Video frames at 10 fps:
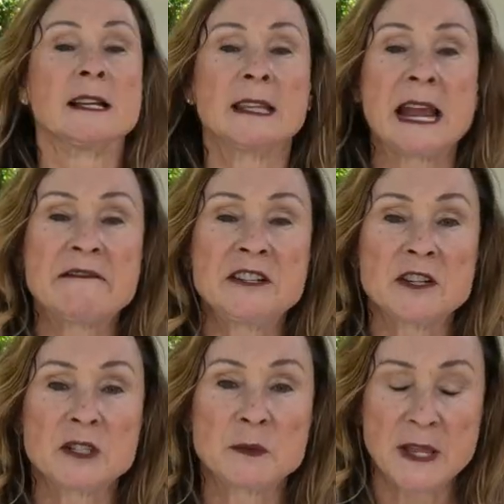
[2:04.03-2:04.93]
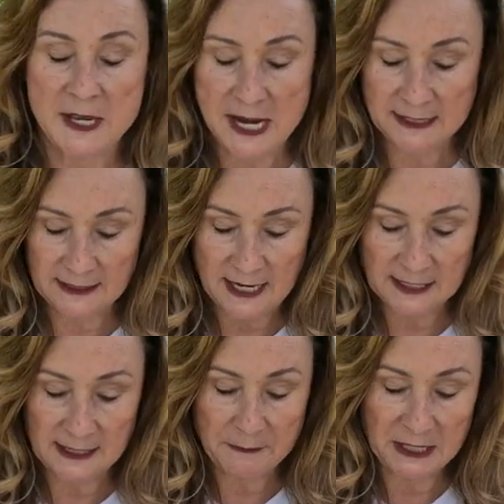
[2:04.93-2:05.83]
Lavender is one of the next
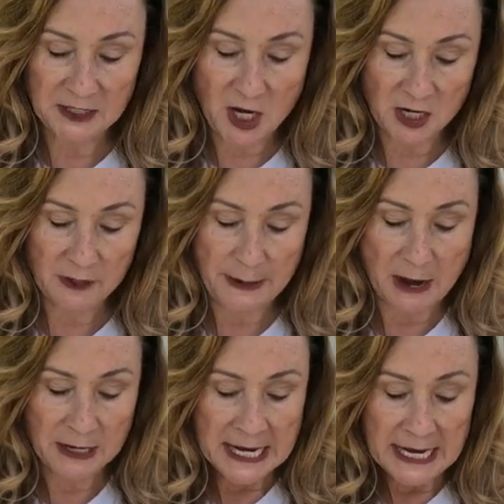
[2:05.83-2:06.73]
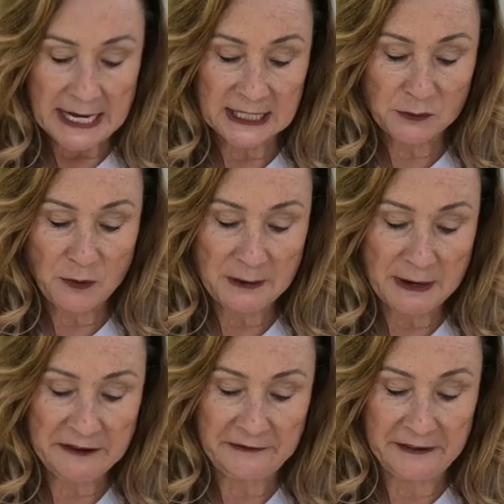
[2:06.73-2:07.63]
things I'm going to talk about. It's one of
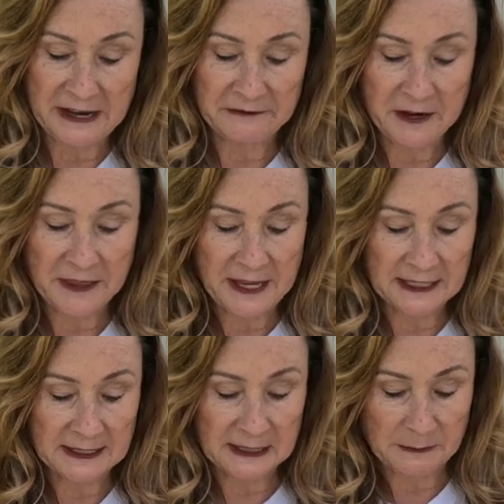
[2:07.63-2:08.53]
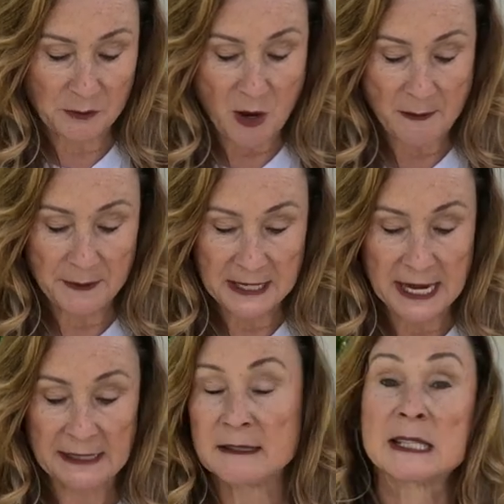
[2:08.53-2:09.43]
my favorite things to
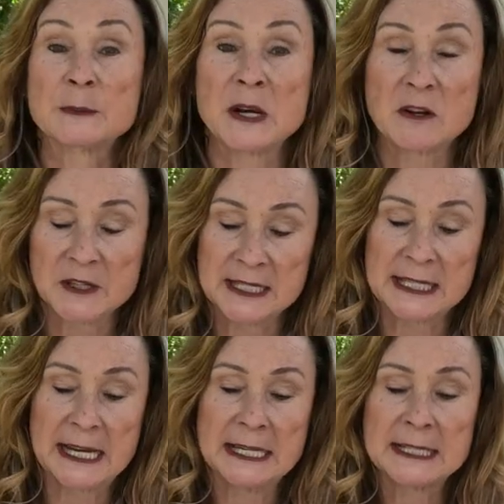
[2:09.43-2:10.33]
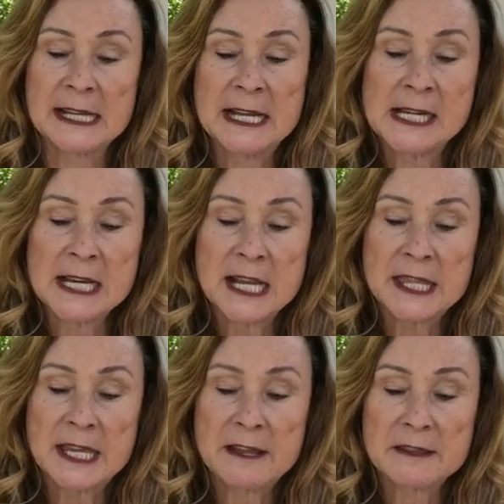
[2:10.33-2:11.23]
propagate and sprinkle seeds.
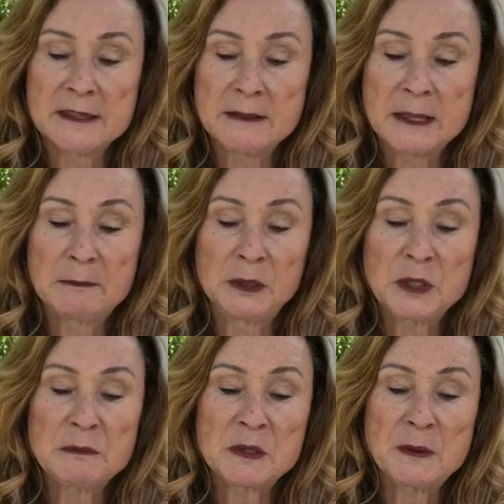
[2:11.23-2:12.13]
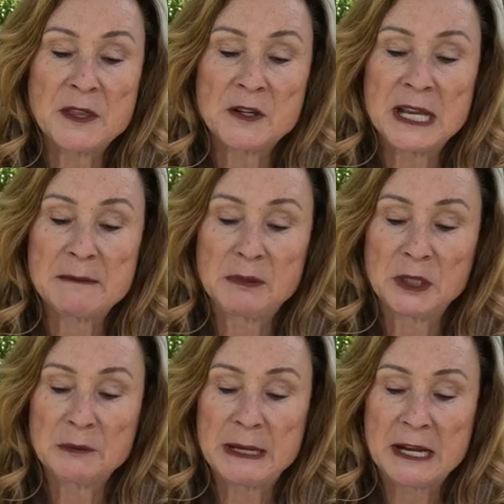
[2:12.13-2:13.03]
The blooms, when they're done
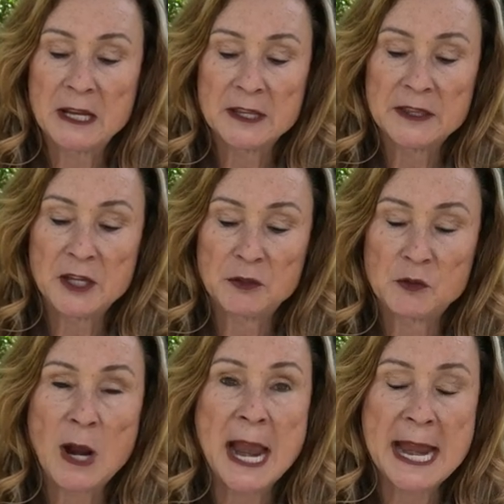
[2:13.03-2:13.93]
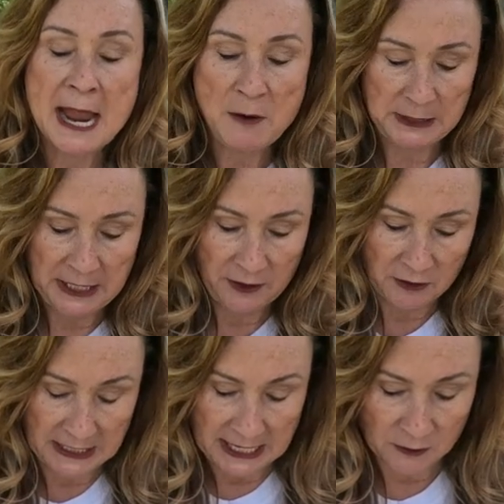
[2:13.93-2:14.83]
blooming, they'll dry out and
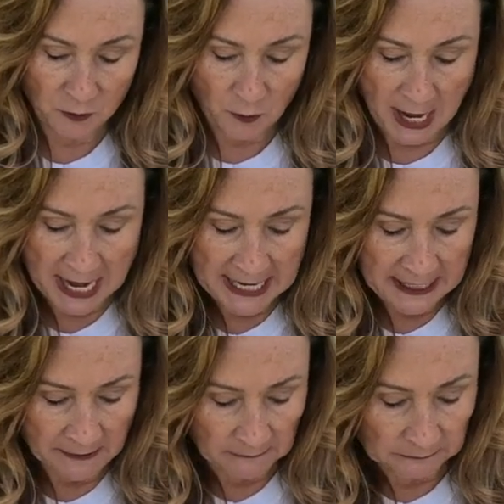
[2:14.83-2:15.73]
they'll get gray.